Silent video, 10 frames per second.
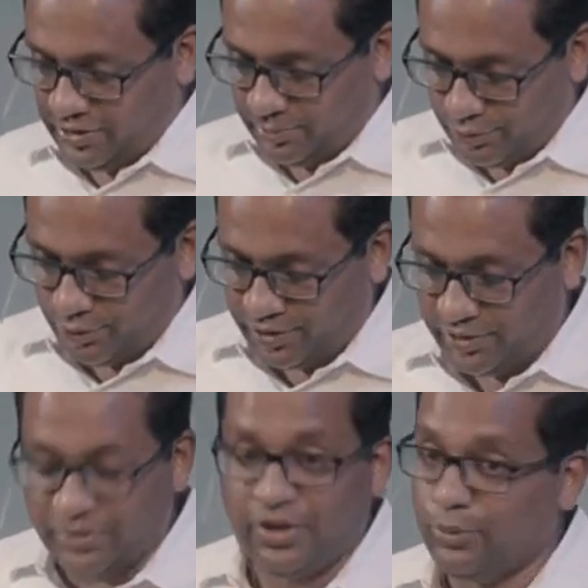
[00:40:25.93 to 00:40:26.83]
But God's
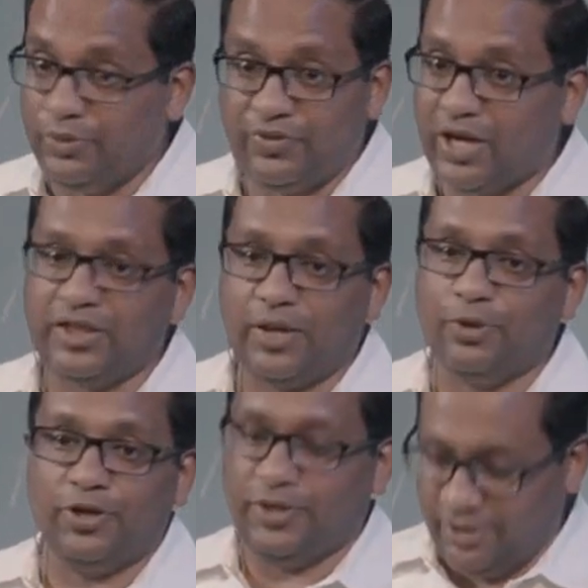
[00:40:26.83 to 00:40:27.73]
job is to
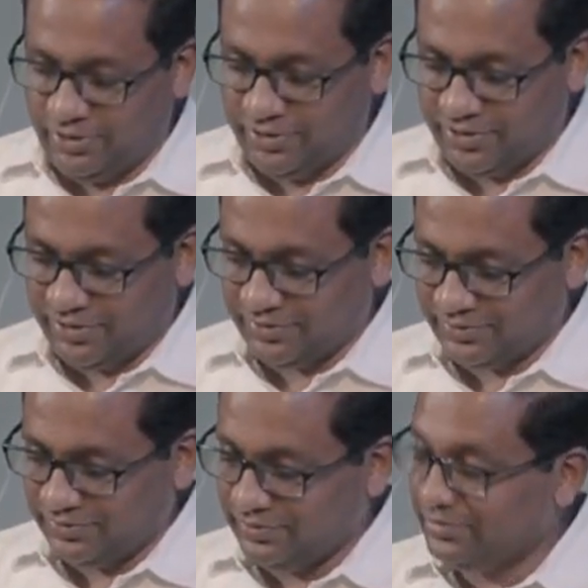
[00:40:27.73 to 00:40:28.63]
show His
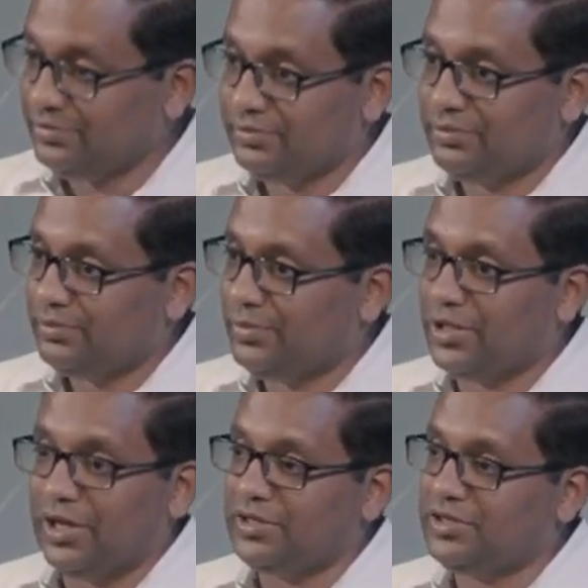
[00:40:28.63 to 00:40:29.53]
grace through people
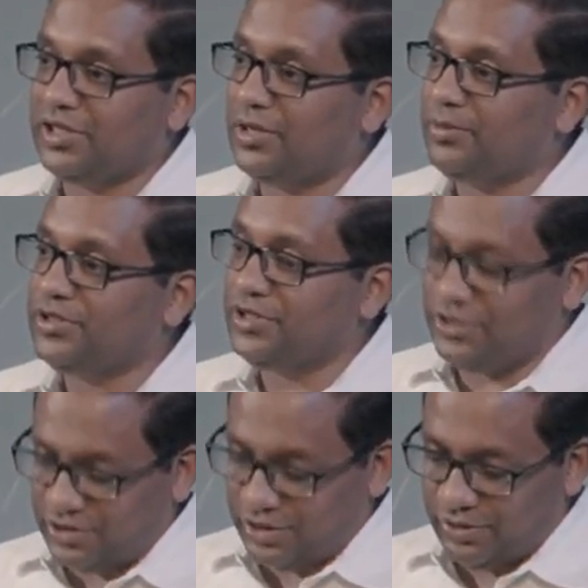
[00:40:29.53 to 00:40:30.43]
like us.
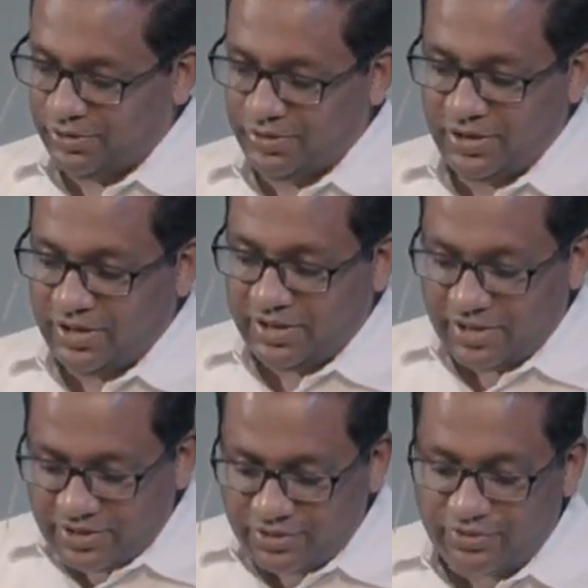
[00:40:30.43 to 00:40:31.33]
And He's
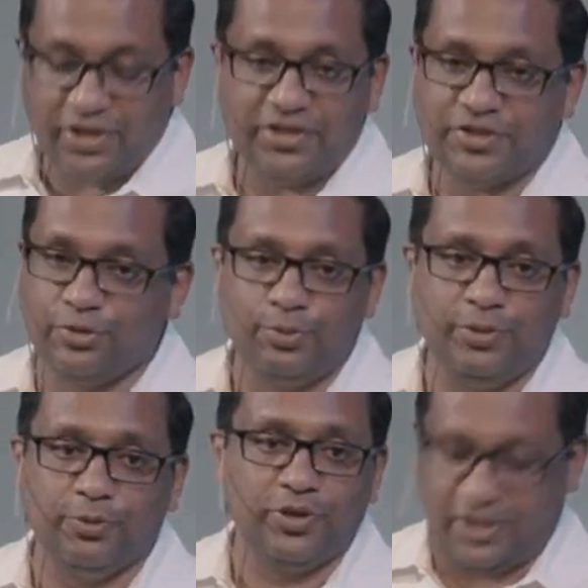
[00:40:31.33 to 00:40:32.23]
working at that
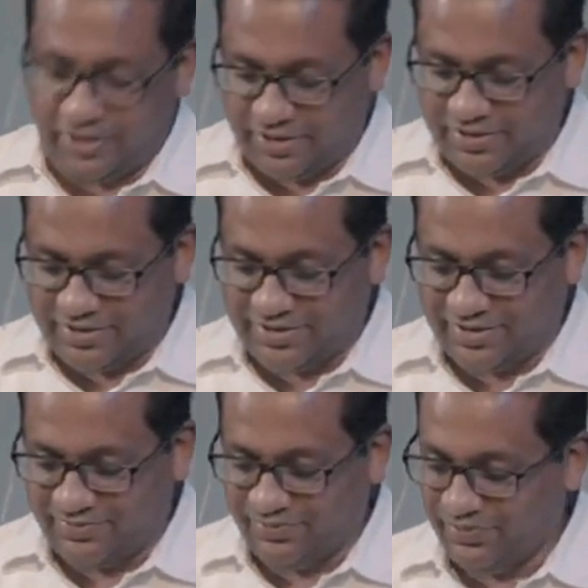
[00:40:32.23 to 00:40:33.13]
day and night
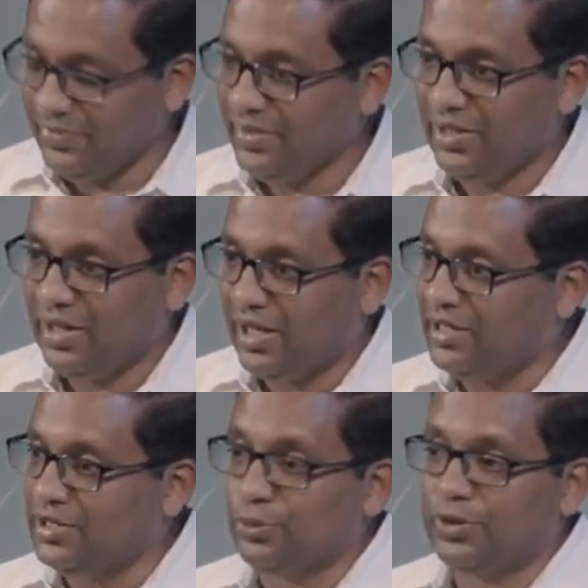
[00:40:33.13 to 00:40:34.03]
to make us
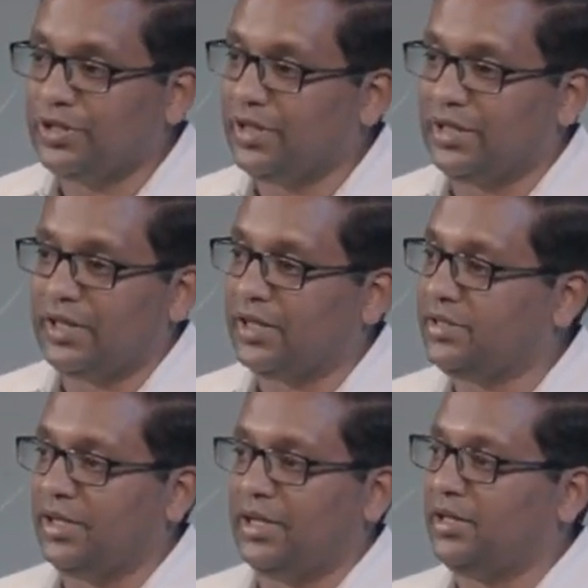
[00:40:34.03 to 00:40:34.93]
more like Jesus.
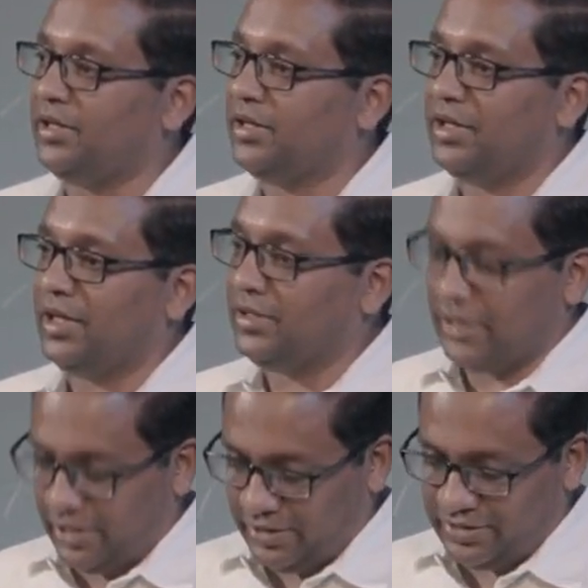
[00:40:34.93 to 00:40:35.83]

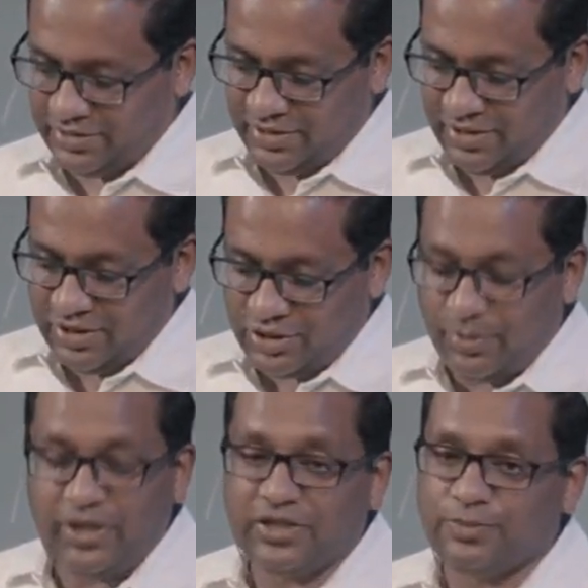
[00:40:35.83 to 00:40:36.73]
Listen, that puts
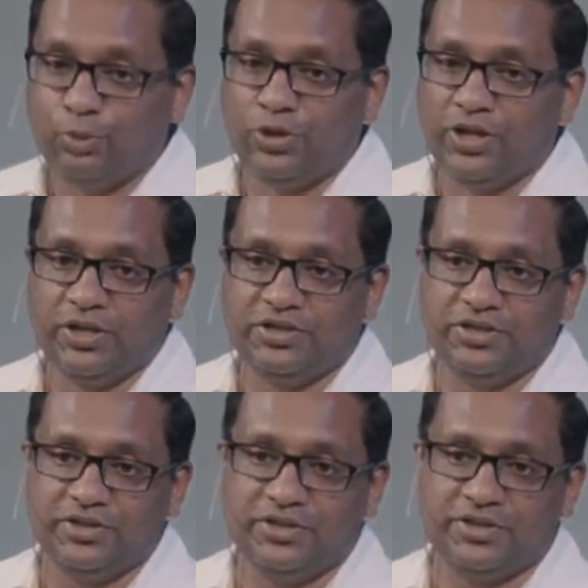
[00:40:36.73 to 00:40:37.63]
our trials
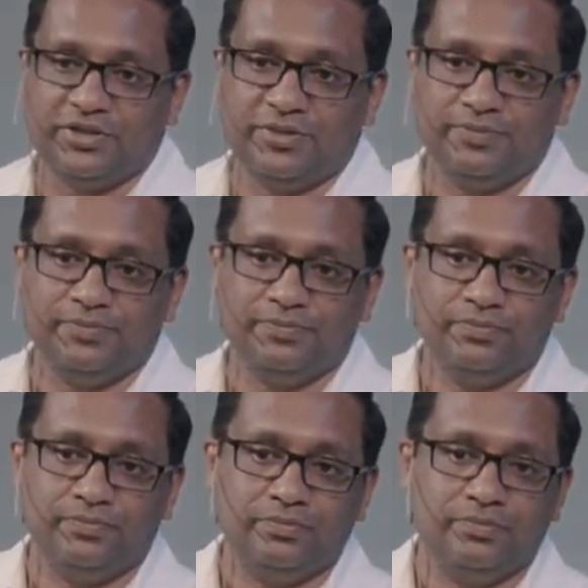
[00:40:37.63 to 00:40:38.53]
into
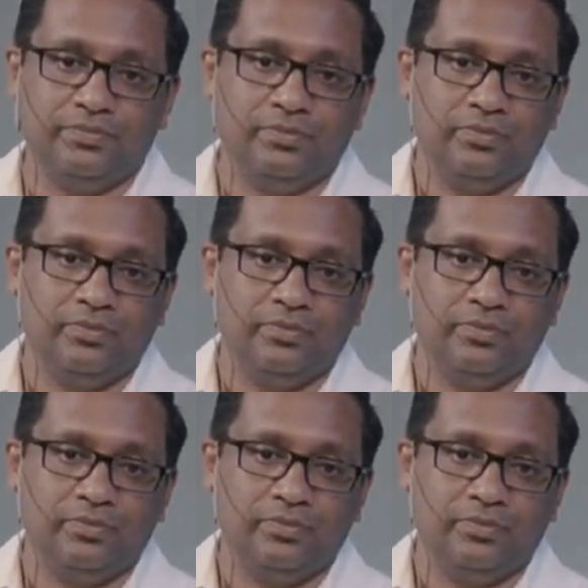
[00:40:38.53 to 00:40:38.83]
perspective.